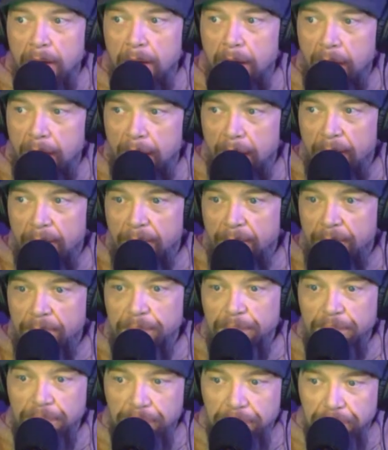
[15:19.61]

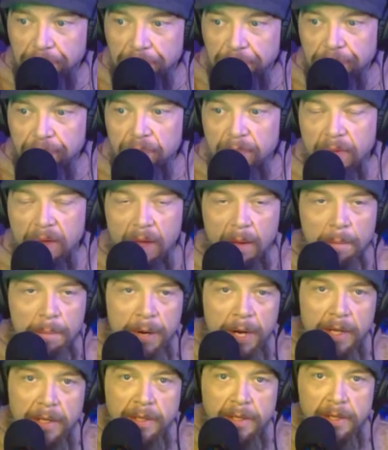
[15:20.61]
Um,
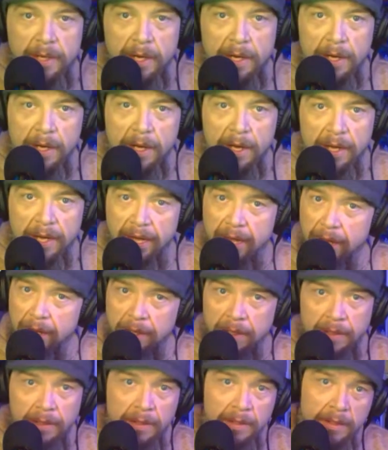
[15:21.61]
but
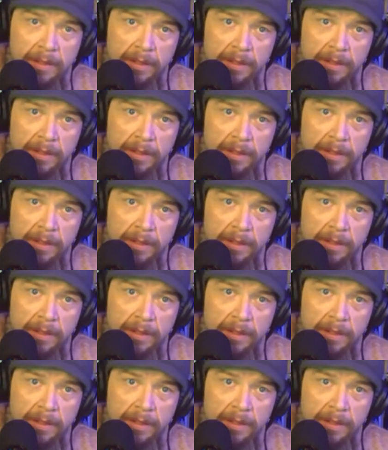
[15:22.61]
again,